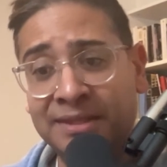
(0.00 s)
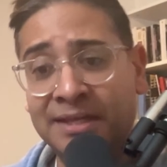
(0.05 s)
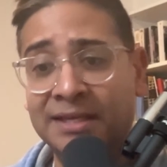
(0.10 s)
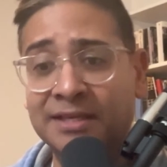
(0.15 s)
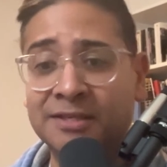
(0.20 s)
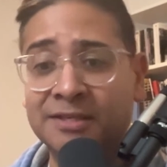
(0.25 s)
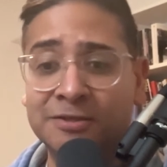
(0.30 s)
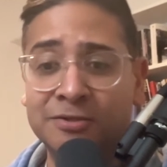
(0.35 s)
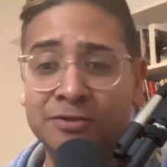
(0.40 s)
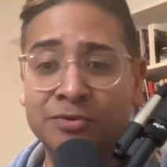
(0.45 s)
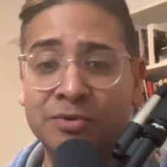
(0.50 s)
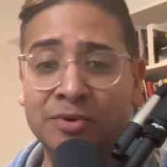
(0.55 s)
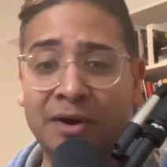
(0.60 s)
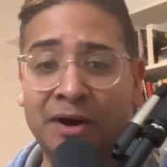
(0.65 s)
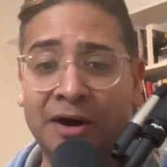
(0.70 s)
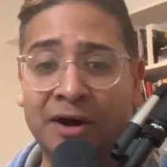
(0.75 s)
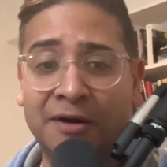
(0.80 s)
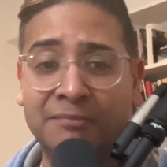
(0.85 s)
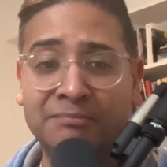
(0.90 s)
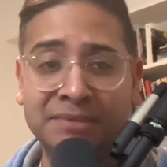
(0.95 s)
that you
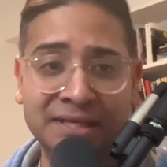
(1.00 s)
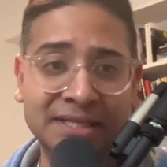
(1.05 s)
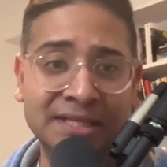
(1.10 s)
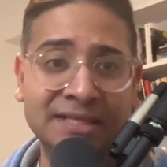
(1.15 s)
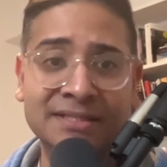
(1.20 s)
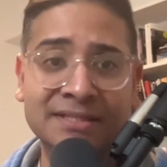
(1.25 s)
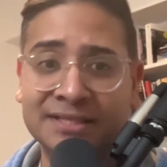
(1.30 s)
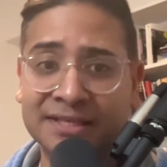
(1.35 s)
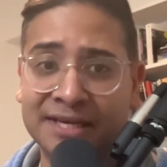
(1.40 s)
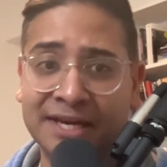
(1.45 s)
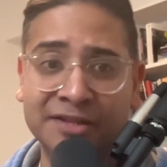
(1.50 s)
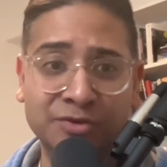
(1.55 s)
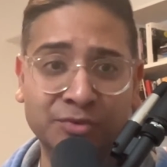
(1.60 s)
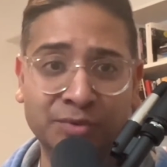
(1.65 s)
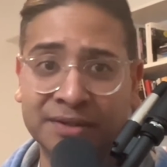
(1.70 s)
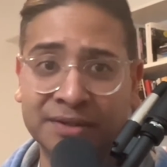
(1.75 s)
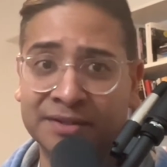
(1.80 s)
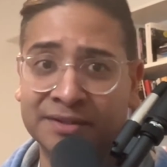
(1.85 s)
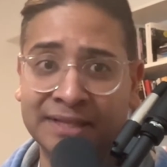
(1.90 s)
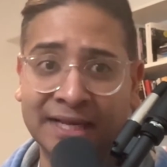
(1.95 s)
are meeting together,
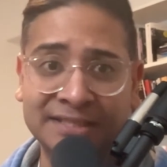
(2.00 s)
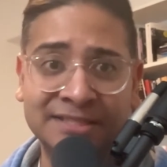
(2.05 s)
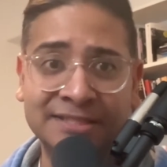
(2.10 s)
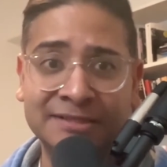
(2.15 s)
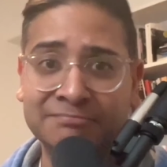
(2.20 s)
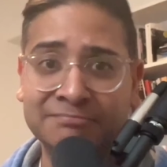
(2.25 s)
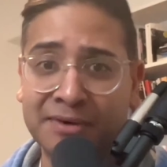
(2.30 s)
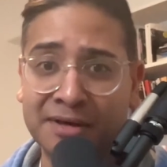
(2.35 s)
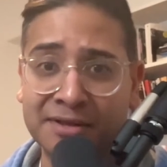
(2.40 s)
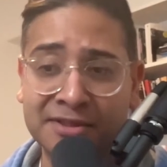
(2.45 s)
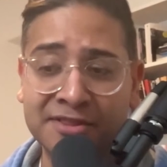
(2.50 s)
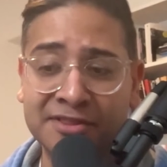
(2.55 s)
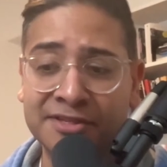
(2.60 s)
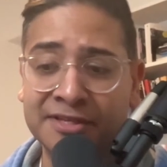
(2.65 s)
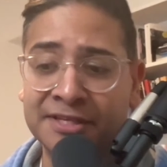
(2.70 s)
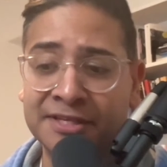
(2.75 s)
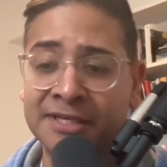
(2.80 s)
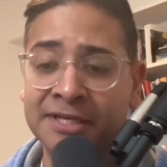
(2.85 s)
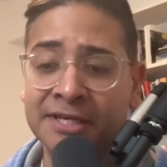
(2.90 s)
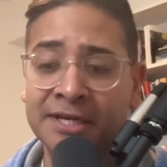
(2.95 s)
whether that's the
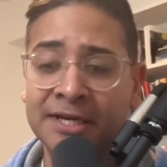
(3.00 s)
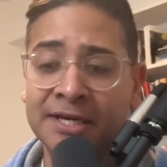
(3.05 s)
monthly